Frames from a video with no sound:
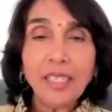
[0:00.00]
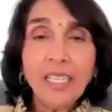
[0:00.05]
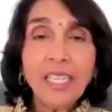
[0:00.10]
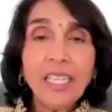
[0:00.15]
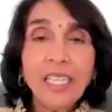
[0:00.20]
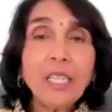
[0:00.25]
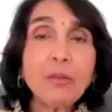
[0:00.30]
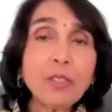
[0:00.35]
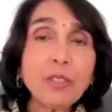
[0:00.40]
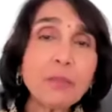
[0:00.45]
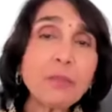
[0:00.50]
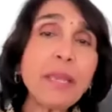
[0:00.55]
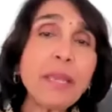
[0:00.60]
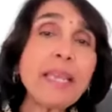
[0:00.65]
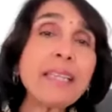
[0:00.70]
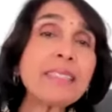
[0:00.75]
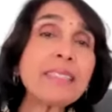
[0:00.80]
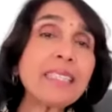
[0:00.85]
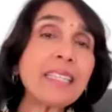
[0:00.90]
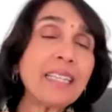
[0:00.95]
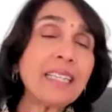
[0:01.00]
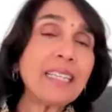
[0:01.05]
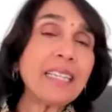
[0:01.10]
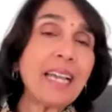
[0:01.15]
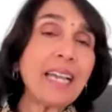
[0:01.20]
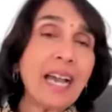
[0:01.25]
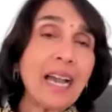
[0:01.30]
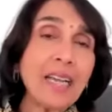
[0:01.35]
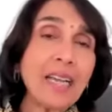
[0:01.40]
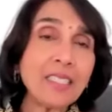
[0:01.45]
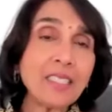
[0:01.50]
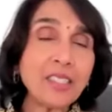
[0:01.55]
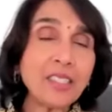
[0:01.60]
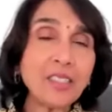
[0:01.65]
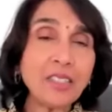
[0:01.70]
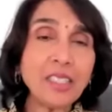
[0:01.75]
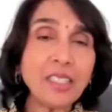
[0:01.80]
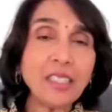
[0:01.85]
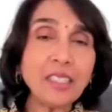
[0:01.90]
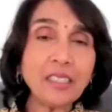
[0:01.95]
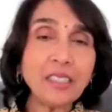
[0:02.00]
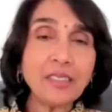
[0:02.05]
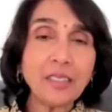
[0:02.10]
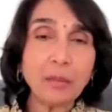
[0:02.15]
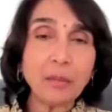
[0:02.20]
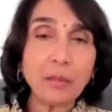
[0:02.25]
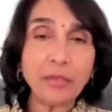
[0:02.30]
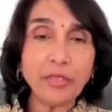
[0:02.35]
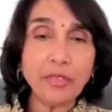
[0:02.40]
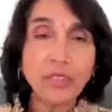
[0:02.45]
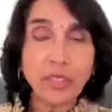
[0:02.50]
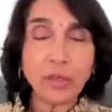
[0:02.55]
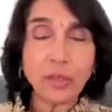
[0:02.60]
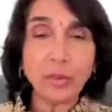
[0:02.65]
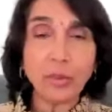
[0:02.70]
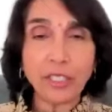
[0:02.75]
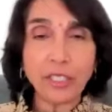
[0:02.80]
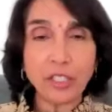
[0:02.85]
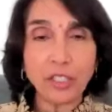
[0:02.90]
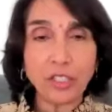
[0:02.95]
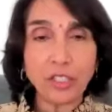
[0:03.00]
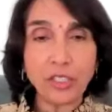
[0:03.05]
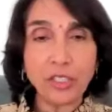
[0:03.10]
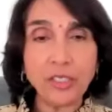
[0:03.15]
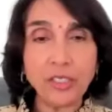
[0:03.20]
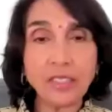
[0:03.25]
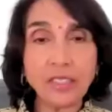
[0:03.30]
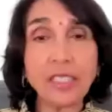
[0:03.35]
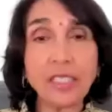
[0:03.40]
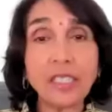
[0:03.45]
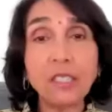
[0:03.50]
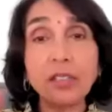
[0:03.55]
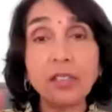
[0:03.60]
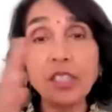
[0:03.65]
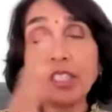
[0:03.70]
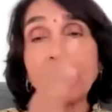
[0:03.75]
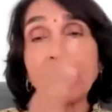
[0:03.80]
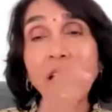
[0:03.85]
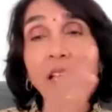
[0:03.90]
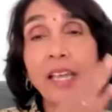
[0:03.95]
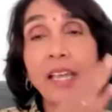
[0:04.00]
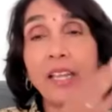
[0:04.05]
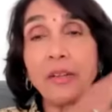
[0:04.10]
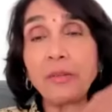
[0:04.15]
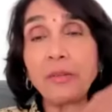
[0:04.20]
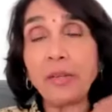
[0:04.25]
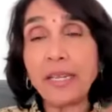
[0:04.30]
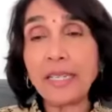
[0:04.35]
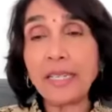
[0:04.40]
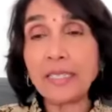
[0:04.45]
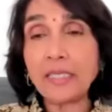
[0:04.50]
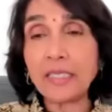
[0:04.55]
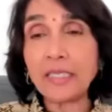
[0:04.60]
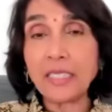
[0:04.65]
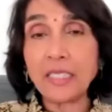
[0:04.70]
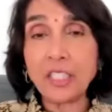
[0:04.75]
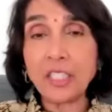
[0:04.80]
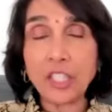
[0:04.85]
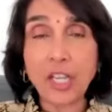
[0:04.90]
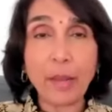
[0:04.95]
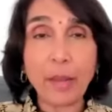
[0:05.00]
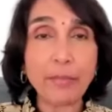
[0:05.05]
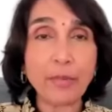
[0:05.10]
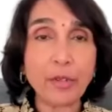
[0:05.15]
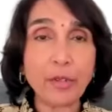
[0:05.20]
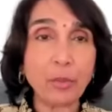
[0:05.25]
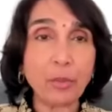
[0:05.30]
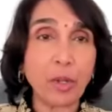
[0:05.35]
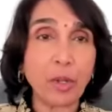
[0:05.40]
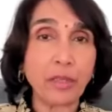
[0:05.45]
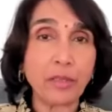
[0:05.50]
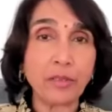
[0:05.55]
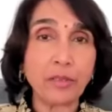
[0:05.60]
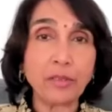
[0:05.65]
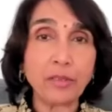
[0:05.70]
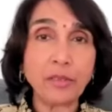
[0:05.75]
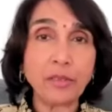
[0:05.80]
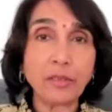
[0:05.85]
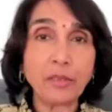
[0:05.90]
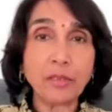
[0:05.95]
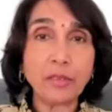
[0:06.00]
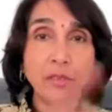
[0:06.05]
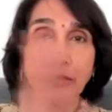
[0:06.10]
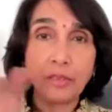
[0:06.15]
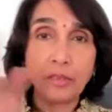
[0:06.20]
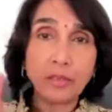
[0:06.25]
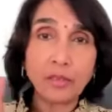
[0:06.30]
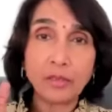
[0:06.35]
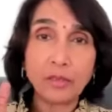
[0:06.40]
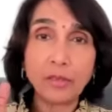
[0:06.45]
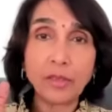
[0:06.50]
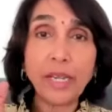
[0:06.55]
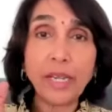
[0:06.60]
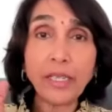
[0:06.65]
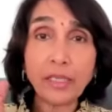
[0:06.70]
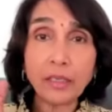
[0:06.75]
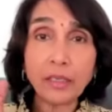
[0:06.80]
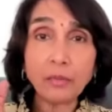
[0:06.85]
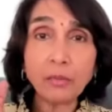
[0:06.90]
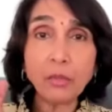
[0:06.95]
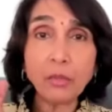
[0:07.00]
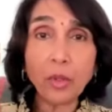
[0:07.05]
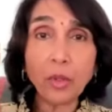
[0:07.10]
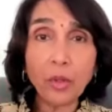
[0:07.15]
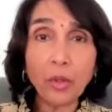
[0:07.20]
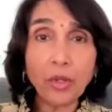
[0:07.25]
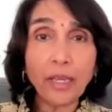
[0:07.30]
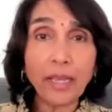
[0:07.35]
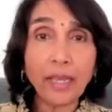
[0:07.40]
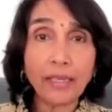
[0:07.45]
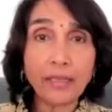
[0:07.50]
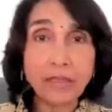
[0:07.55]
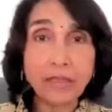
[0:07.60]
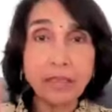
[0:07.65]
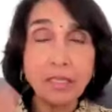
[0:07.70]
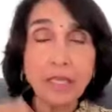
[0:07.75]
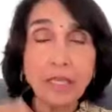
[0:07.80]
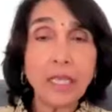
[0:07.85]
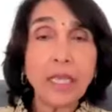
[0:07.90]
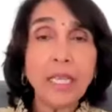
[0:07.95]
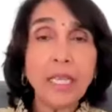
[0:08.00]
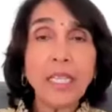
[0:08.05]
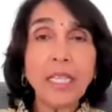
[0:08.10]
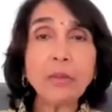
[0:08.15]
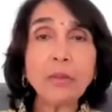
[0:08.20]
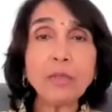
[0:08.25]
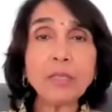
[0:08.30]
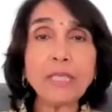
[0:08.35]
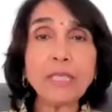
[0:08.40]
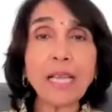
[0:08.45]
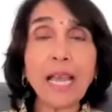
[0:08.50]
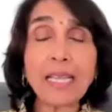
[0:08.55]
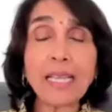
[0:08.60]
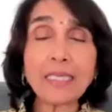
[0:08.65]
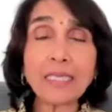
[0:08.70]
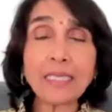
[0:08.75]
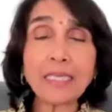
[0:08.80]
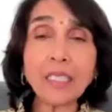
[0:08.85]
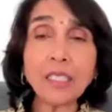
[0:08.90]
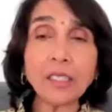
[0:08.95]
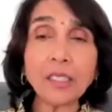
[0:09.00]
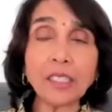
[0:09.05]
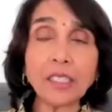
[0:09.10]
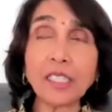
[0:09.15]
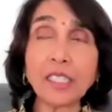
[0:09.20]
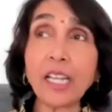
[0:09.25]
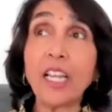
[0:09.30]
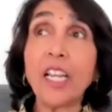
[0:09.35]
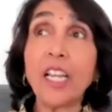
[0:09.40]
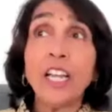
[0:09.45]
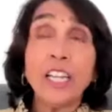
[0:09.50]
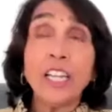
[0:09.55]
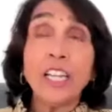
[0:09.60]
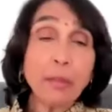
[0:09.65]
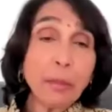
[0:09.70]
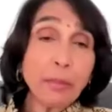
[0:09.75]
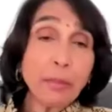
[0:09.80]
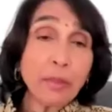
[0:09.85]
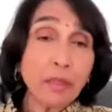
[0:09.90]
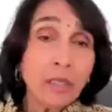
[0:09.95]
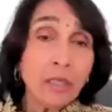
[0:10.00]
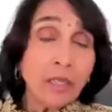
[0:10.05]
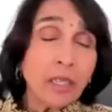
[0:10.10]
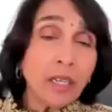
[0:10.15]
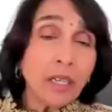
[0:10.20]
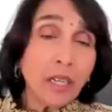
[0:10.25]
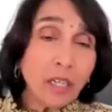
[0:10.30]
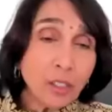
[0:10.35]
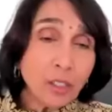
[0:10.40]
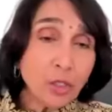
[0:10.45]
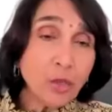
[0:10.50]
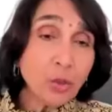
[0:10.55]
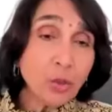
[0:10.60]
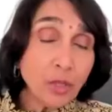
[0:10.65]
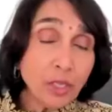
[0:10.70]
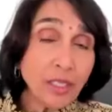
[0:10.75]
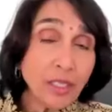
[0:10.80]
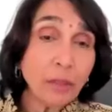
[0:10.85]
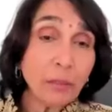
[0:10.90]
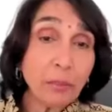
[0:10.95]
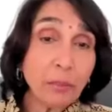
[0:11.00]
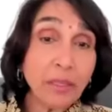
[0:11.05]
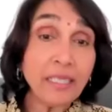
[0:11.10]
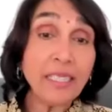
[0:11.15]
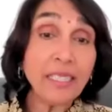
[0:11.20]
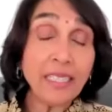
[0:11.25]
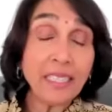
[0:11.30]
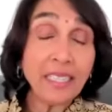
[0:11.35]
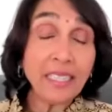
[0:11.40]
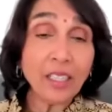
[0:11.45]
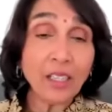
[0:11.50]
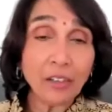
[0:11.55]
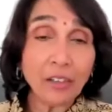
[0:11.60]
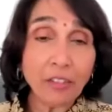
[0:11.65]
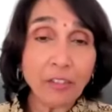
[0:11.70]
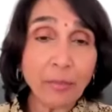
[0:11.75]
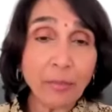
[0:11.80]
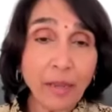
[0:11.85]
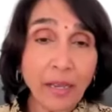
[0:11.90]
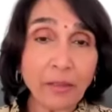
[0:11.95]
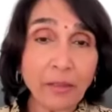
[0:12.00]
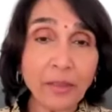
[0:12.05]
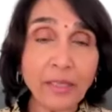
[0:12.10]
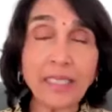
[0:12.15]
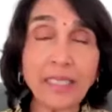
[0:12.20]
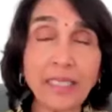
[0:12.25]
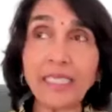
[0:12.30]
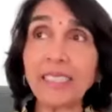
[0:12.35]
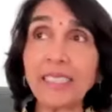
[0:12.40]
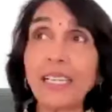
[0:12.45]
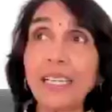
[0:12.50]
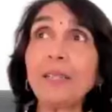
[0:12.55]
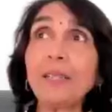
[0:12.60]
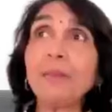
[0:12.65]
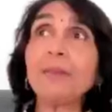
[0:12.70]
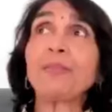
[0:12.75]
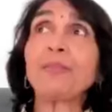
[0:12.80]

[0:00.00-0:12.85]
He was basically answering some of the questions that Krishna had raised in chapter 1, right? More or less. He was asking Krishna, remember Arjun in the beginning of Bhagavad Gita,